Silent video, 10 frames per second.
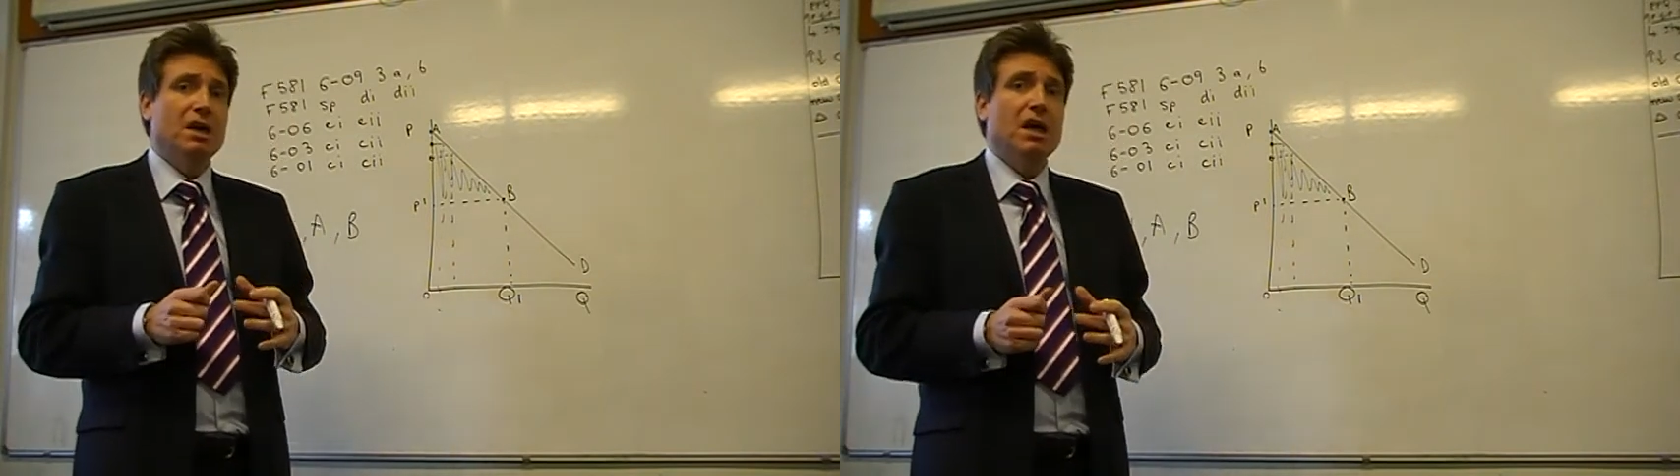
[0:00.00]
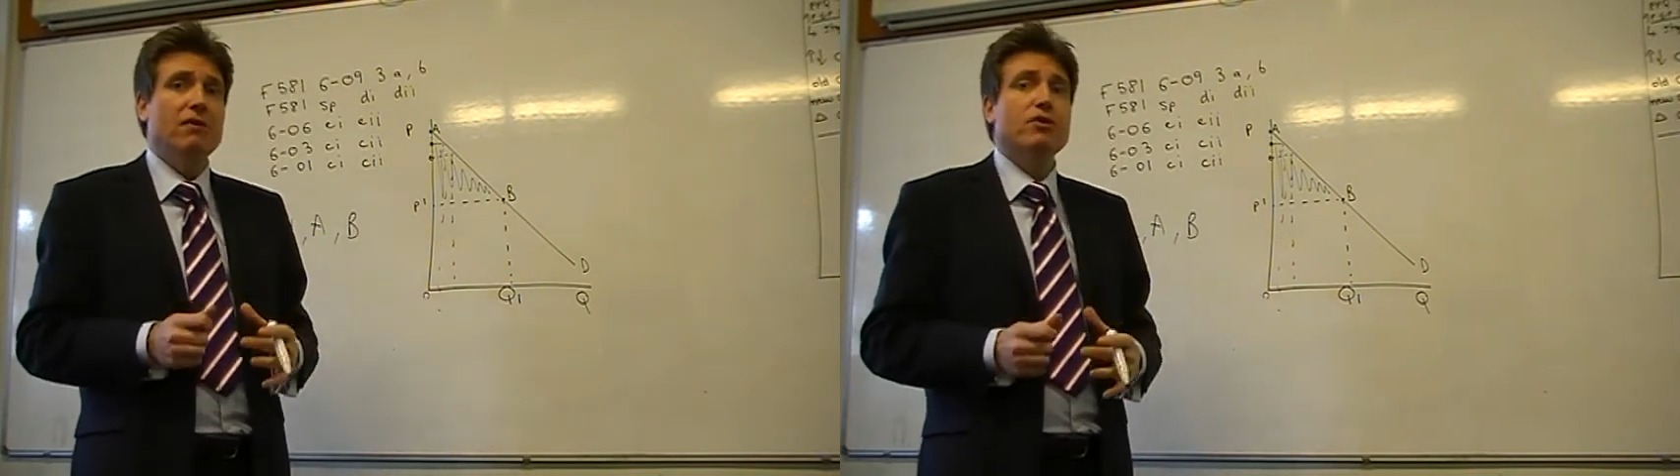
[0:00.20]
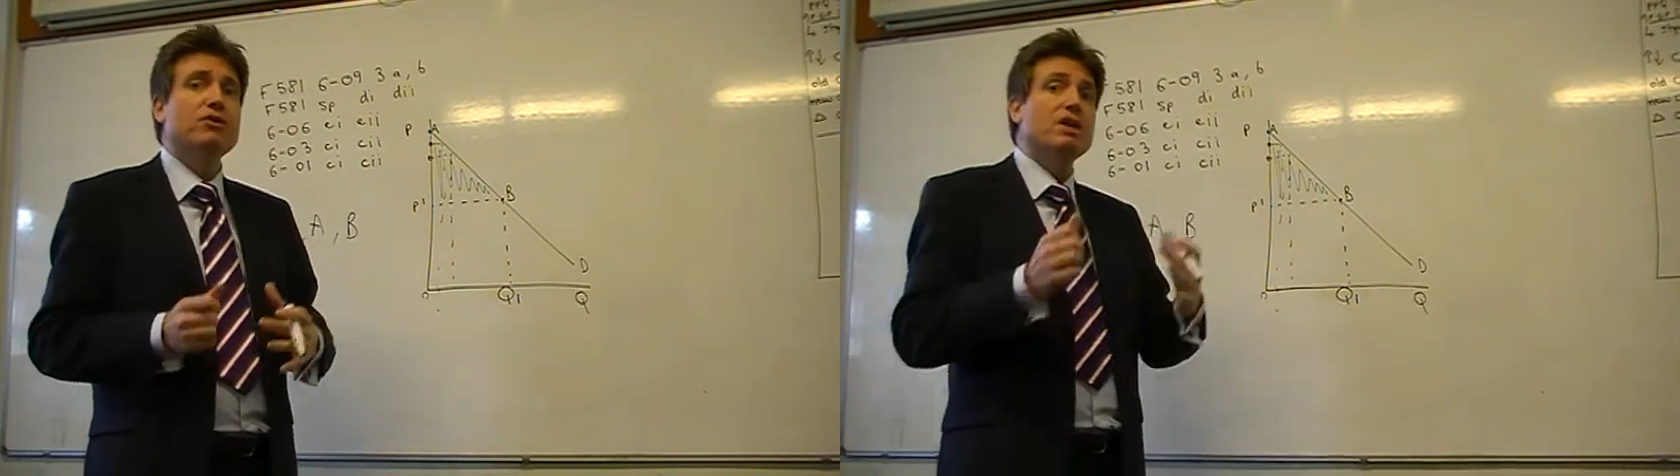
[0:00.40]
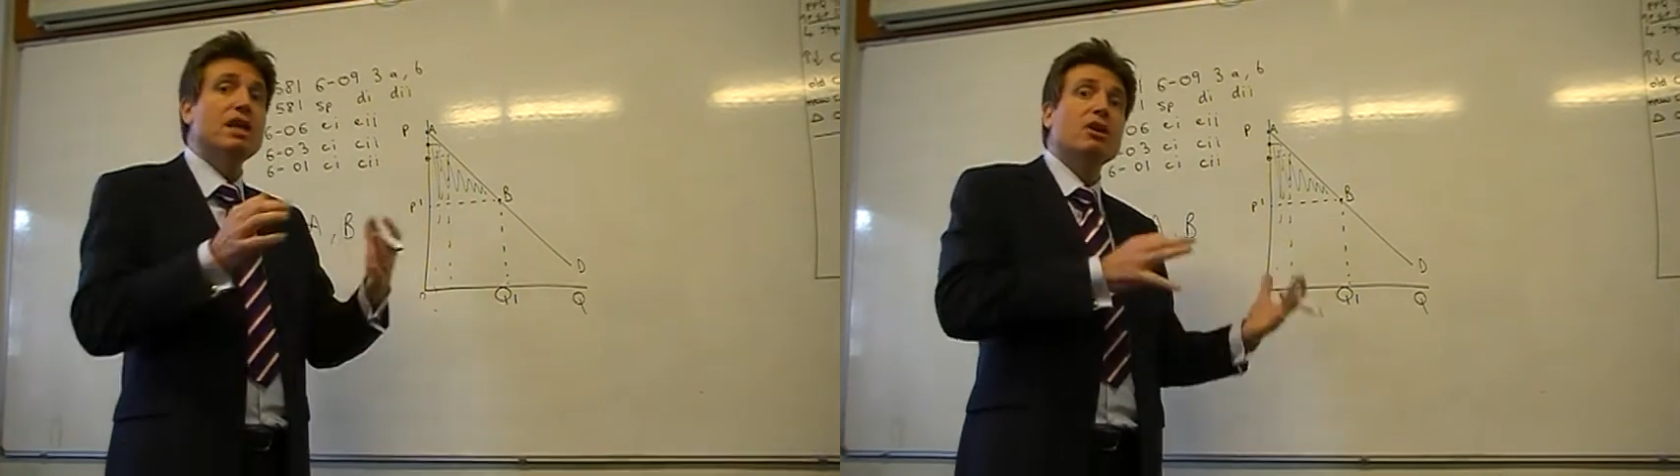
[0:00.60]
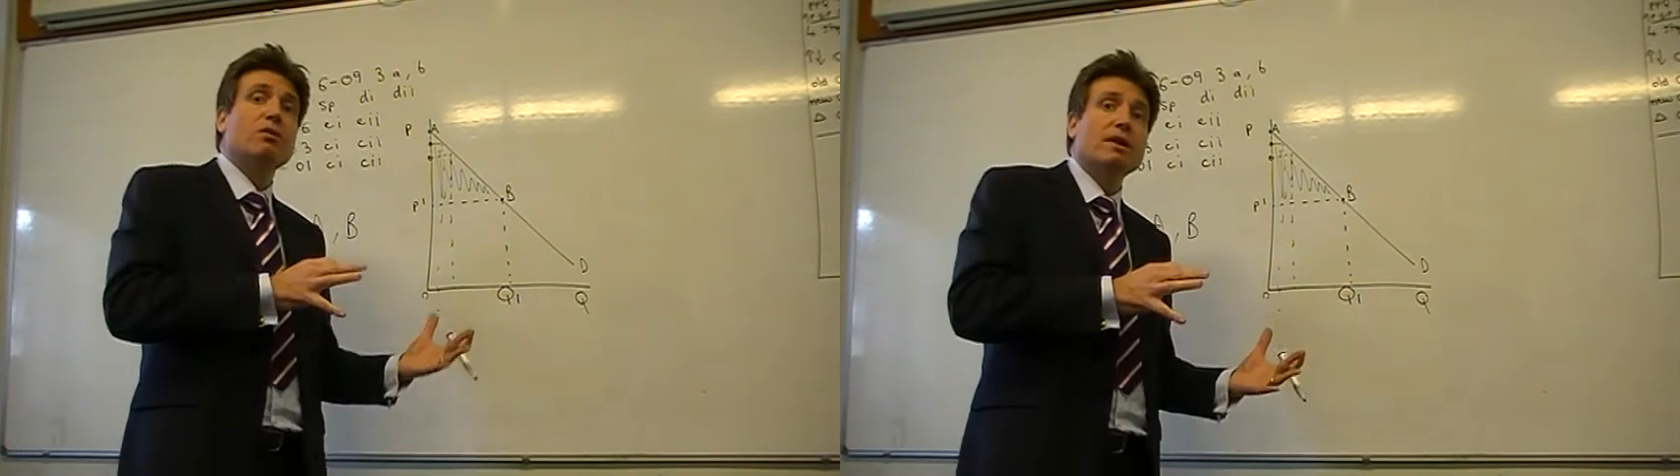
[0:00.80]
if there's an
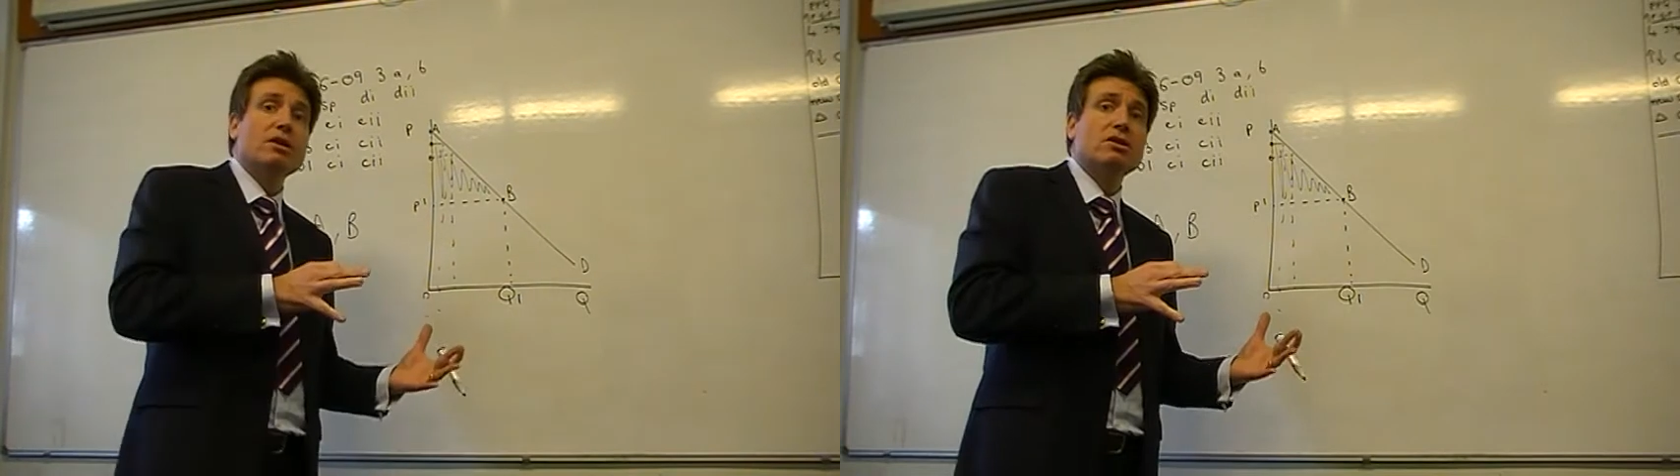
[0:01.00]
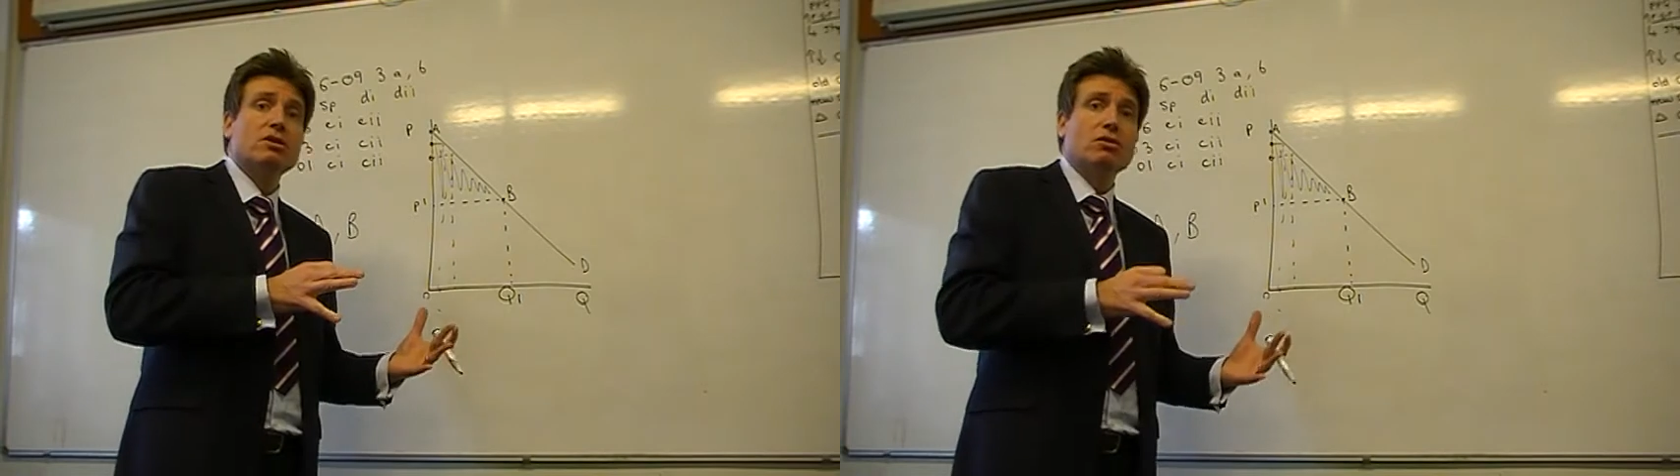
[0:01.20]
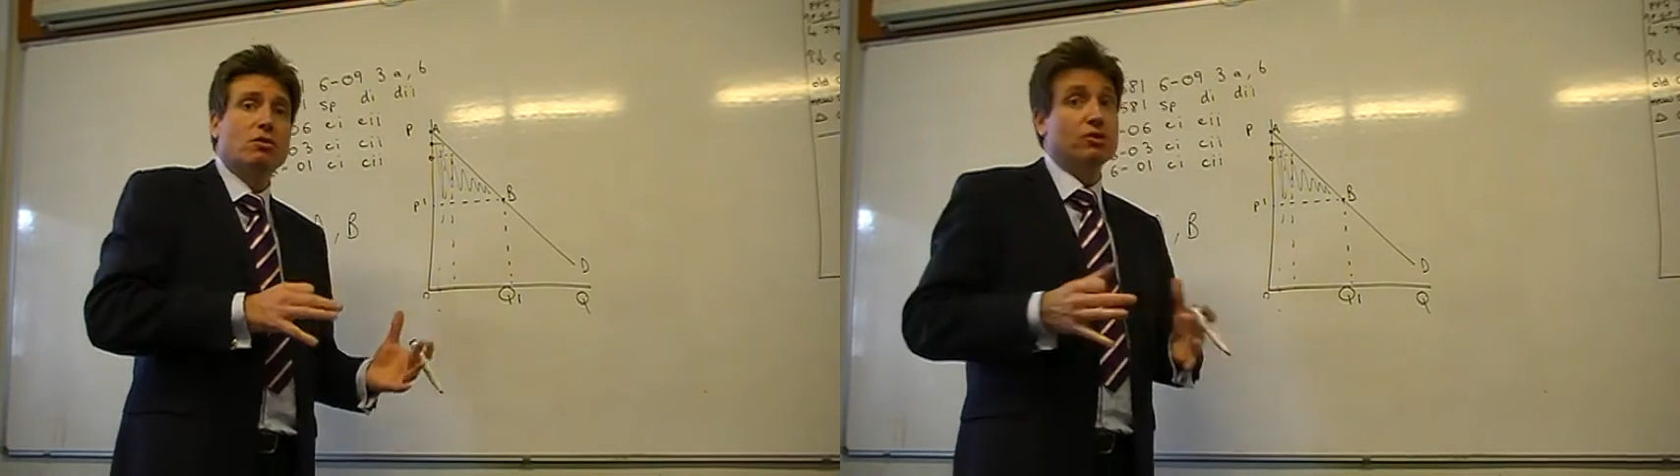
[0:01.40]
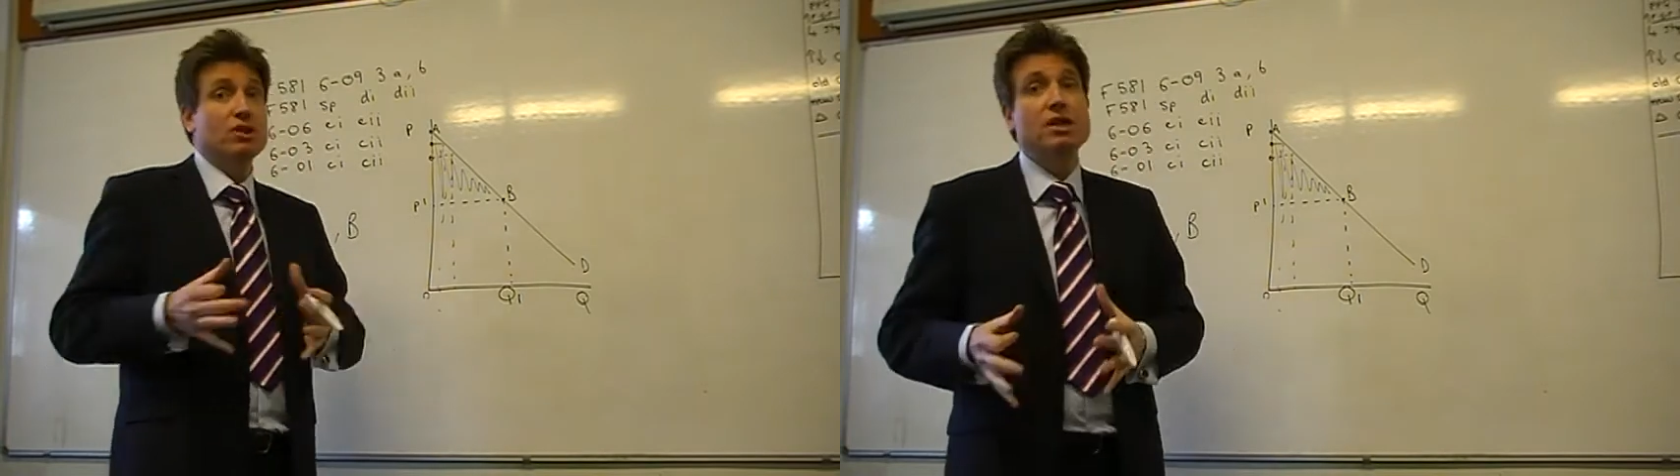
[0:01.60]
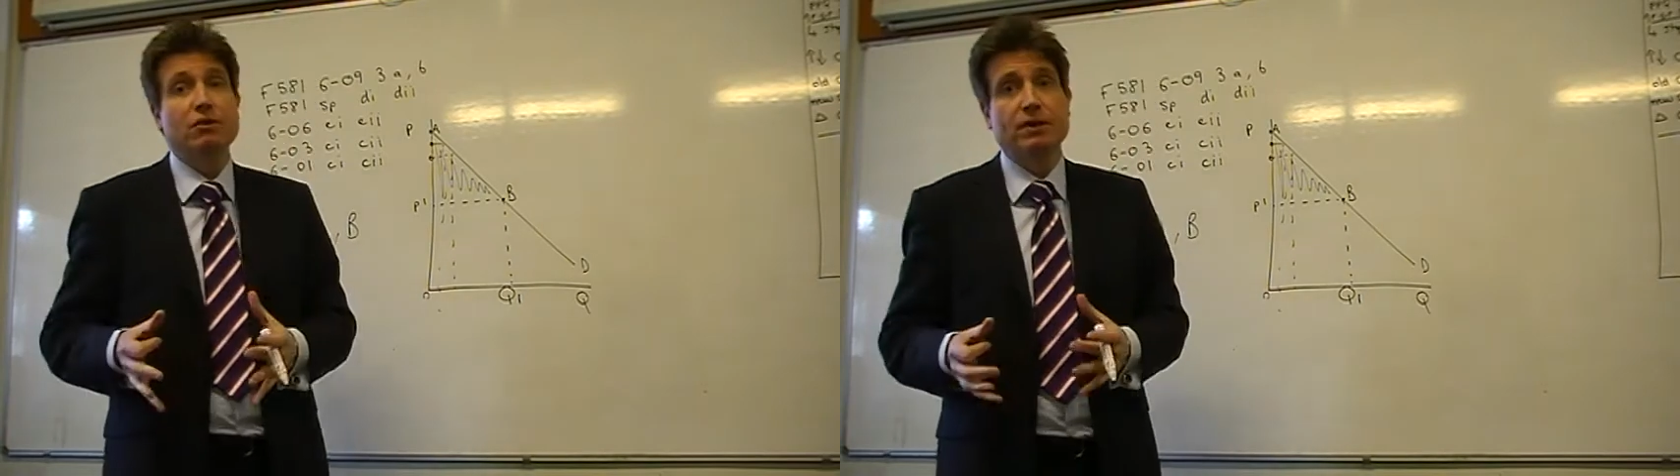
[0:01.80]
increase or
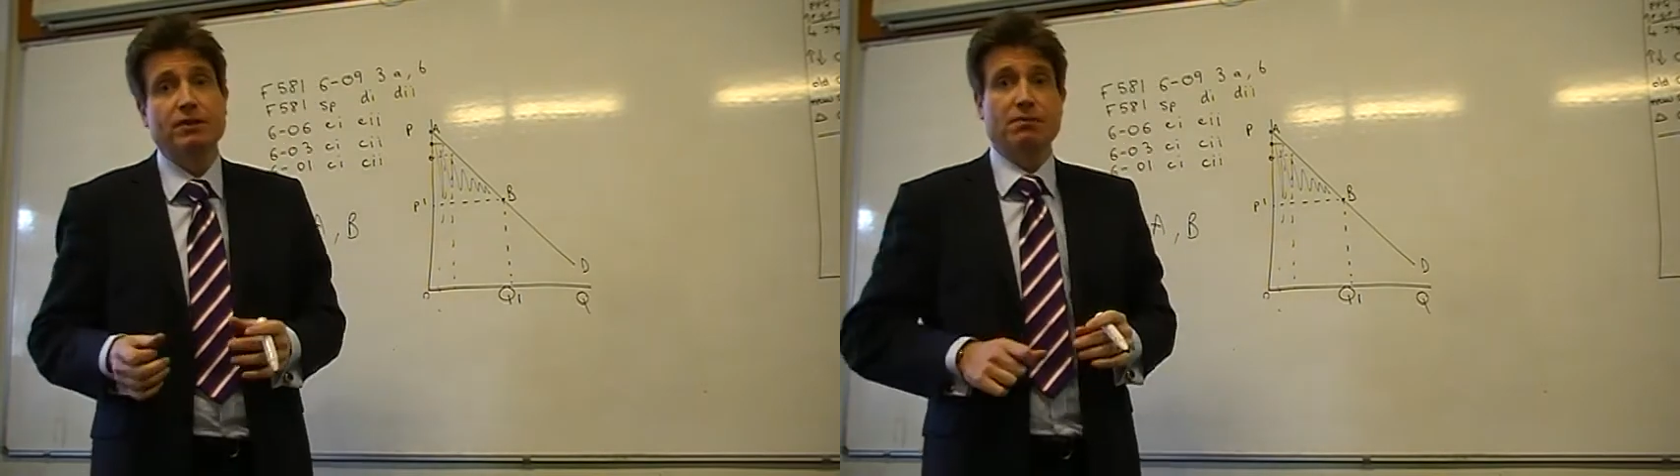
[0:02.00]
decrease